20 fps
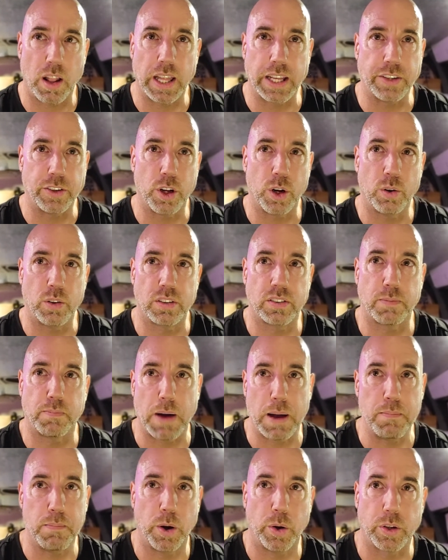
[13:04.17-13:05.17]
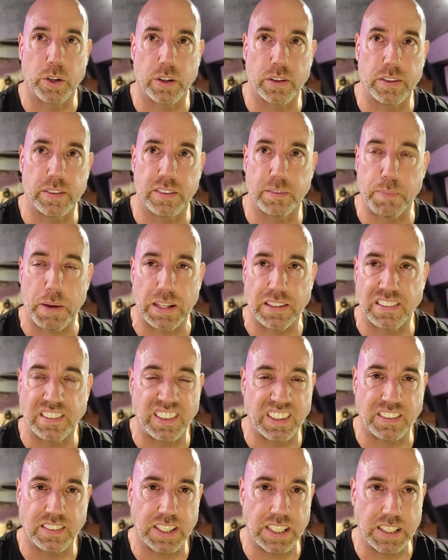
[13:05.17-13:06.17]
I know is my motor is about
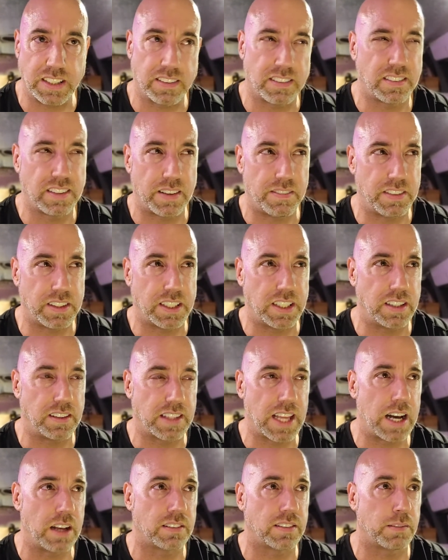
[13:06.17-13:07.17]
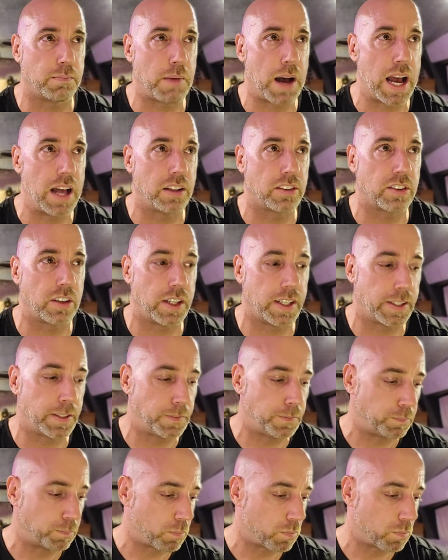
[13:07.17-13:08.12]
17,000 miles on it.